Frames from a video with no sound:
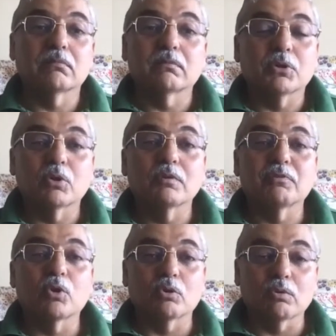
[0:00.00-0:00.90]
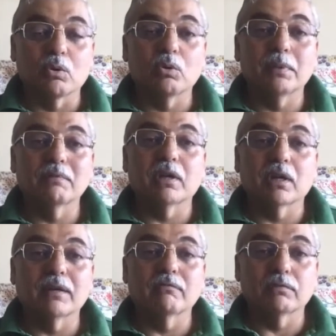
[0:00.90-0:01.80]
if you're going to be
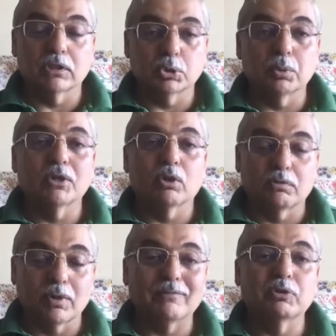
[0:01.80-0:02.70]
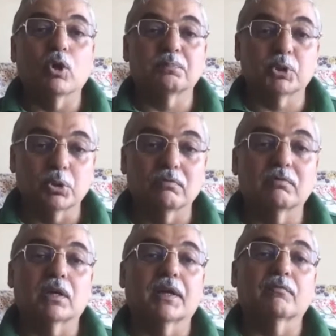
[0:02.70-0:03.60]
working virtually or you have the option of
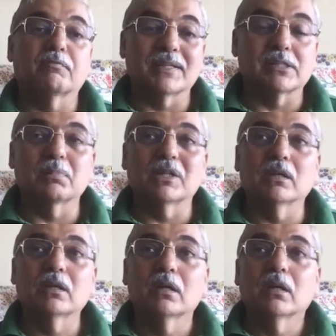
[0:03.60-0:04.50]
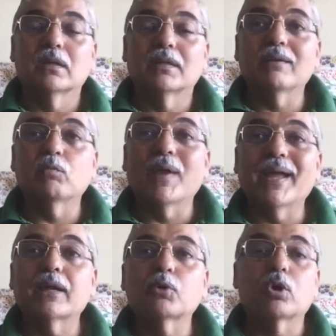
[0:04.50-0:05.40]
working flexibly, then
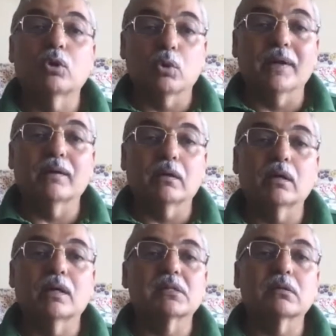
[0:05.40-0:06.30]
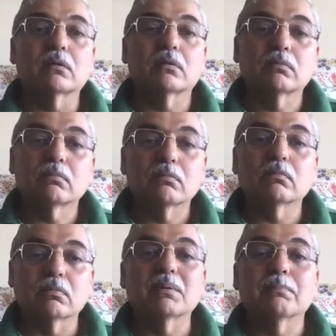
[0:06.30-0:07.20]
where you're located
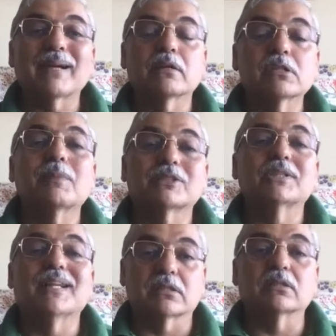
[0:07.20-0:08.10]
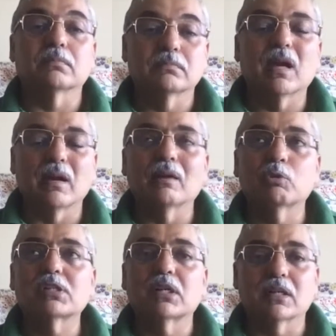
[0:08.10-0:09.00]
matters much lesser. I
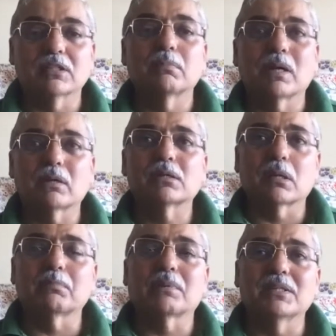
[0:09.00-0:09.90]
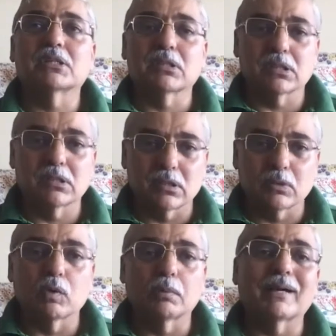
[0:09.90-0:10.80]
wouldn't say it doesn't matter. In some instances, it
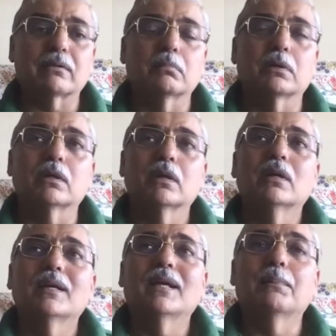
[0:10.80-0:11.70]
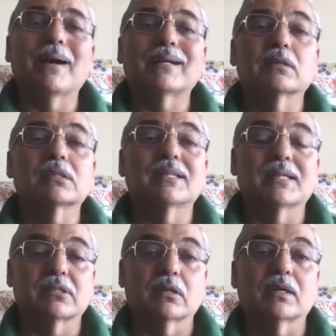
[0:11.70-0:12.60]
will matter, but it matters
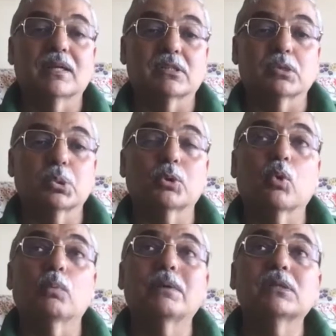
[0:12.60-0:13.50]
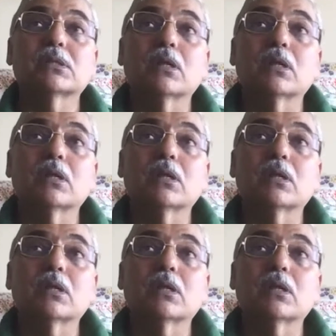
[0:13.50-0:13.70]
lesser and lesser. So it opens